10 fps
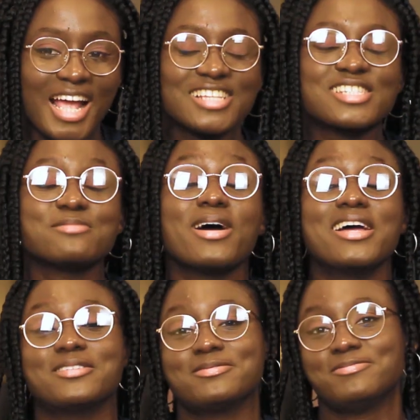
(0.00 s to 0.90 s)
I
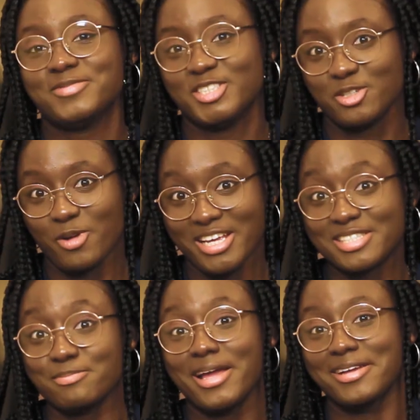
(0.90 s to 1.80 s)
smile. Do you know I
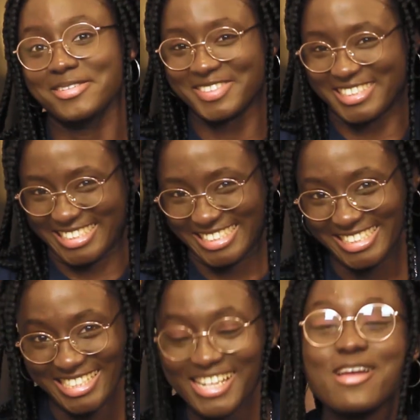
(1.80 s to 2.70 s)
smile?